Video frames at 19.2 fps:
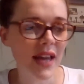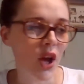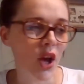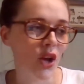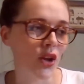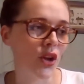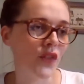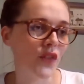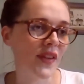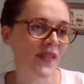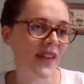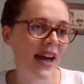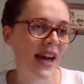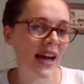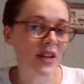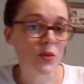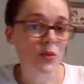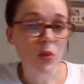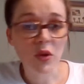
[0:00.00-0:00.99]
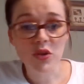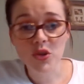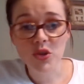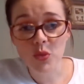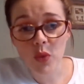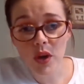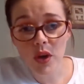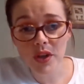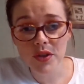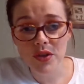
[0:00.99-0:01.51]
you've ever had
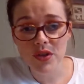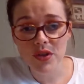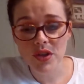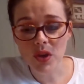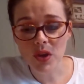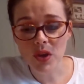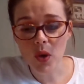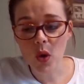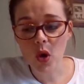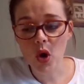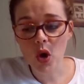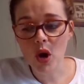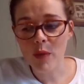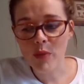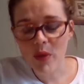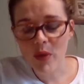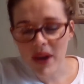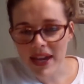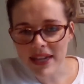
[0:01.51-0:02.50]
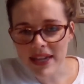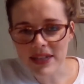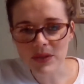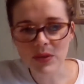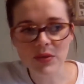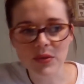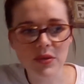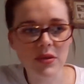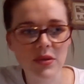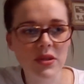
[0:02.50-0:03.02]
one-to-ones or
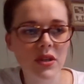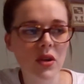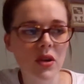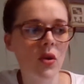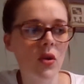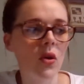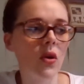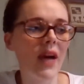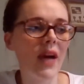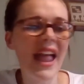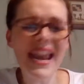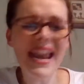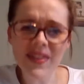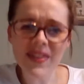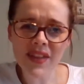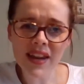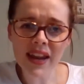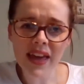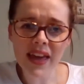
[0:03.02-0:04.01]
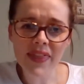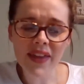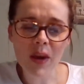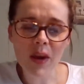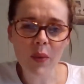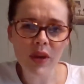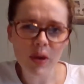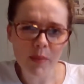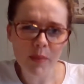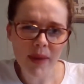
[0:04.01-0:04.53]
appraisals or anything like that
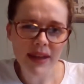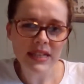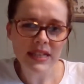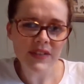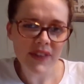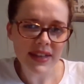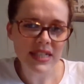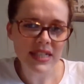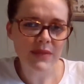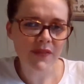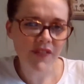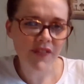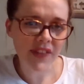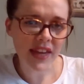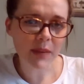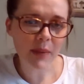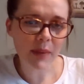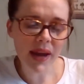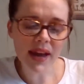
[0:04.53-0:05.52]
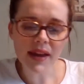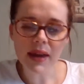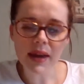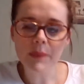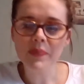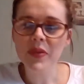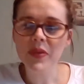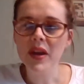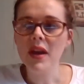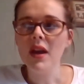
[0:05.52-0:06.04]
where you might have had some feedback,
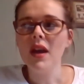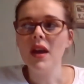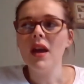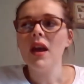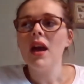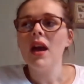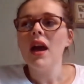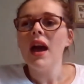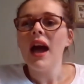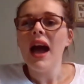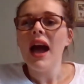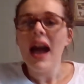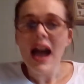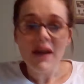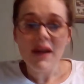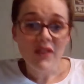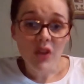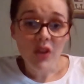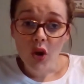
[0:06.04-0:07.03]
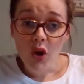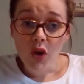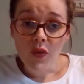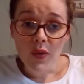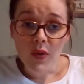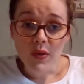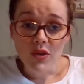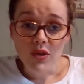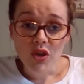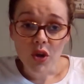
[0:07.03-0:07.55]
have a look over
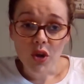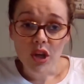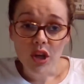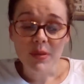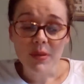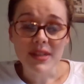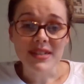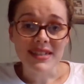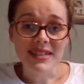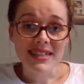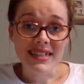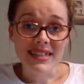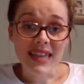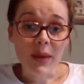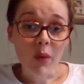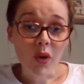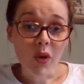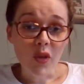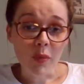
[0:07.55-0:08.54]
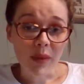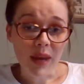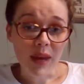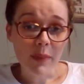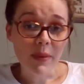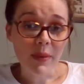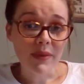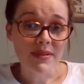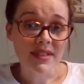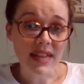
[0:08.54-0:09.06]
those documents and see what other
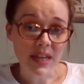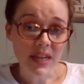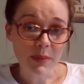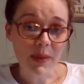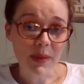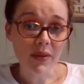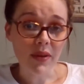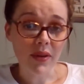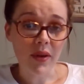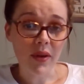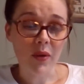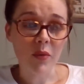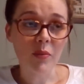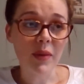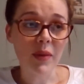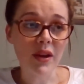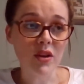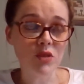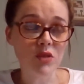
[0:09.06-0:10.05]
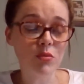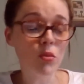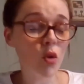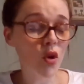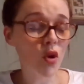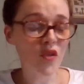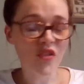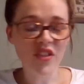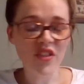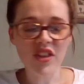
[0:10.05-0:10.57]
people have said about you, because more
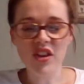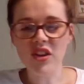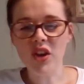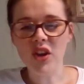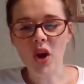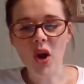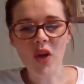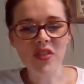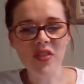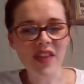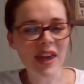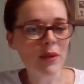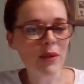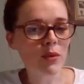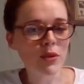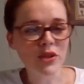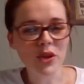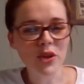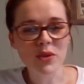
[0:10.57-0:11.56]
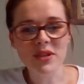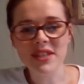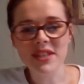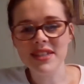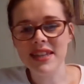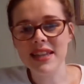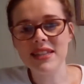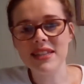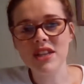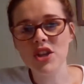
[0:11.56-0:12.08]
often than not, they will notice
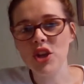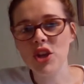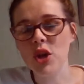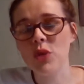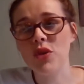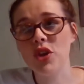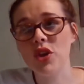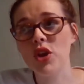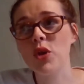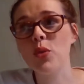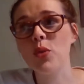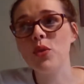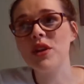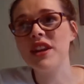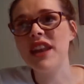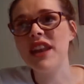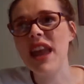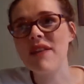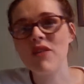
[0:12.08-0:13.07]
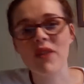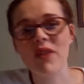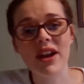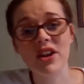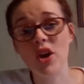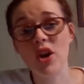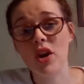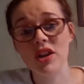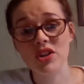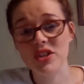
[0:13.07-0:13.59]
things in you that you would never
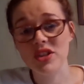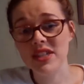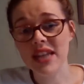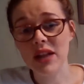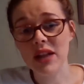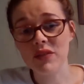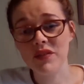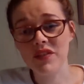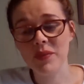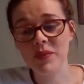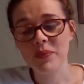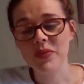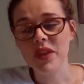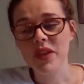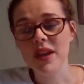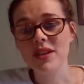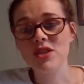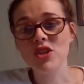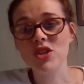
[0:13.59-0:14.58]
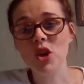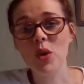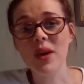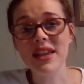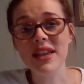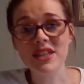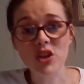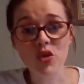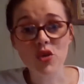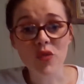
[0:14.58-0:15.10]
acknowledge yourself. So
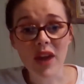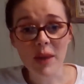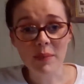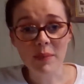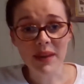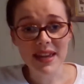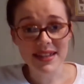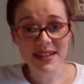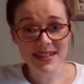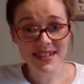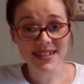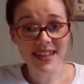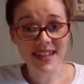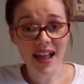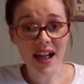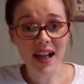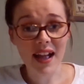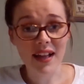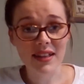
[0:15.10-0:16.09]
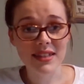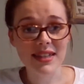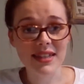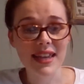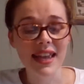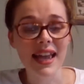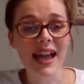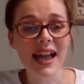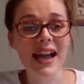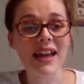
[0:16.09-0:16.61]
it's a great place to start.
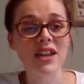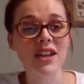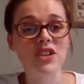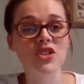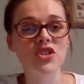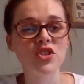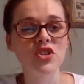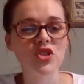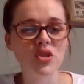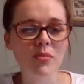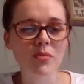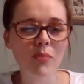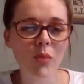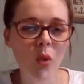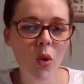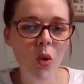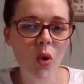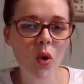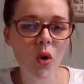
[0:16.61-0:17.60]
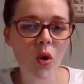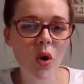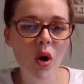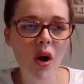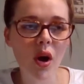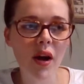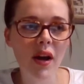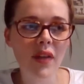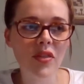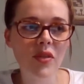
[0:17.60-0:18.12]
And just the more
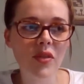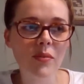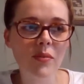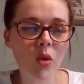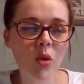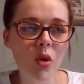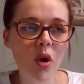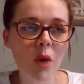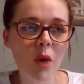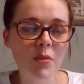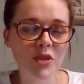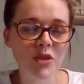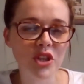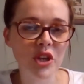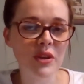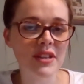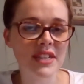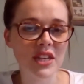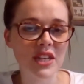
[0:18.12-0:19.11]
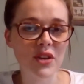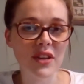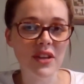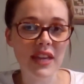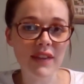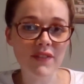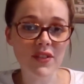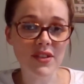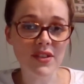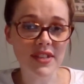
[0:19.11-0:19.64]
opportunity you
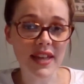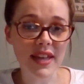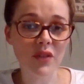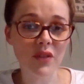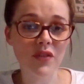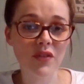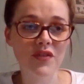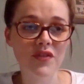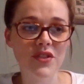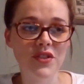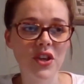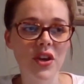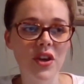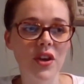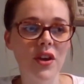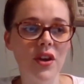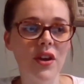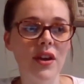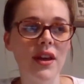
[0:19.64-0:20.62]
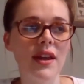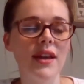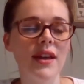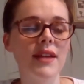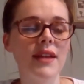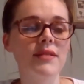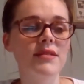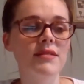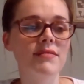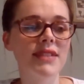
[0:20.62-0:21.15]
give yourself to
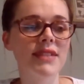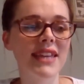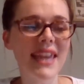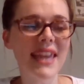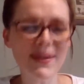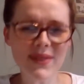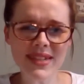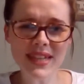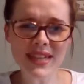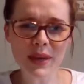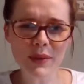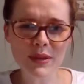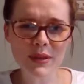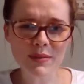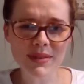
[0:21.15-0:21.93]
give yourself some